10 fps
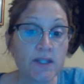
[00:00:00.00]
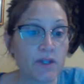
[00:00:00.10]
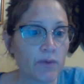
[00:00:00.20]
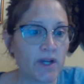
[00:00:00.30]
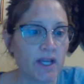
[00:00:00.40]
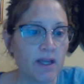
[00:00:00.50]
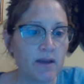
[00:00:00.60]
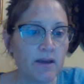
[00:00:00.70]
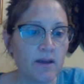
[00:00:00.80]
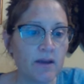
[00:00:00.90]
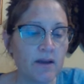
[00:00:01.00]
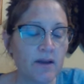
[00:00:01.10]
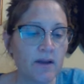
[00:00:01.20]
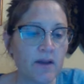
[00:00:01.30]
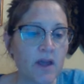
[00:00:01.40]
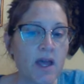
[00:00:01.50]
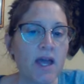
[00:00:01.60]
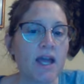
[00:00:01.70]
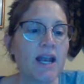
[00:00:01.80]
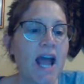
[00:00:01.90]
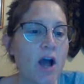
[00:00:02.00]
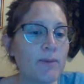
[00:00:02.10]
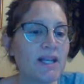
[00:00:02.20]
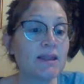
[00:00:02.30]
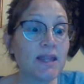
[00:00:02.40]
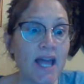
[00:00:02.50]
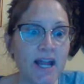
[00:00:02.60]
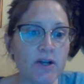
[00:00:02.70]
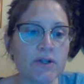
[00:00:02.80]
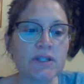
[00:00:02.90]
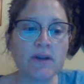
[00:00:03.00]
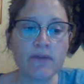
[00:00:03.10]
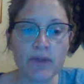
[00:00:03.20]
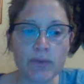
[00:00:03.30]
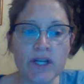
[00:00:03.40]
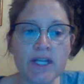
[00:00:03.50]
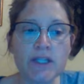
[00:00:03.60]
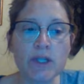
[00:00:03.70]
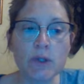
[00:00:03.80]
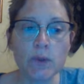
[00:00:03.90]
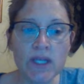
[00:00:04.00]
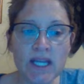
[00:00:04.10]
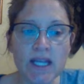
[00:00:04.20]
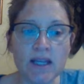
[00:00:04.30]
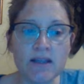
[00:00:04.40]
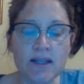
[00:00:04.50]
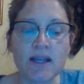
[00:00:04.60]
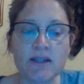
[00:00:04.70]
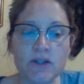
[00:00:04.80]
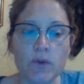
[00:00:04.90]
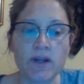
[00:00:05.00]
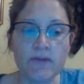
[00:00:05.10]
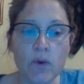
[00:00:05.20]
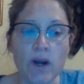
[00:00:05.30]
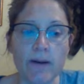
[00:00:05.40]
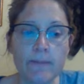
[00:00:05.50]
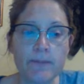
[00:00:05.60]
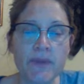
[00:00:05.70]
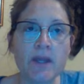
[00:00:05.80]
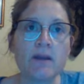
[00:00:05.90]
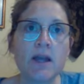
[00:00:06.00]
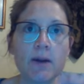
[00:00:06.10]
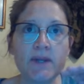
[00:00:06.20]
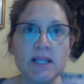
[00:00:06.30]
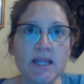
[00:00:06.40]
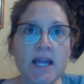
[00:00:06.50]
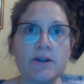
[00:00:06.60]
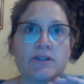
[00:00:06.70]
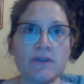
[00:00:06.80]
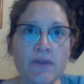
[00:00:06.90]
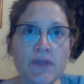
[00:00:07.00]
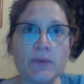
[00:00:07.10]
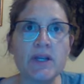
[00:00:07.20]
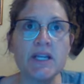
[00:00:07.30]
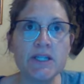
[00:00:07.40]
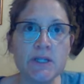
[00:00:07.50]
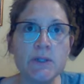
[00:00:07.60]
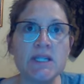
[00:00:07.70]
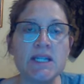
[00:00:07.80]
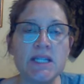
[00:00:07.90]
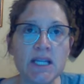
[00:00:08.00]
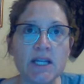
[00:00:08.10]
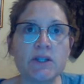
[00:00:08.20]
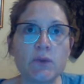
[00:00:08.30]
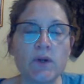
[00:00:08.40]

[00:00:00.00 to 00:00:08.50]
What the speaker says: is 3. And how many layers of 3 do you need to get to 24? How many layers of 3 do you need to get to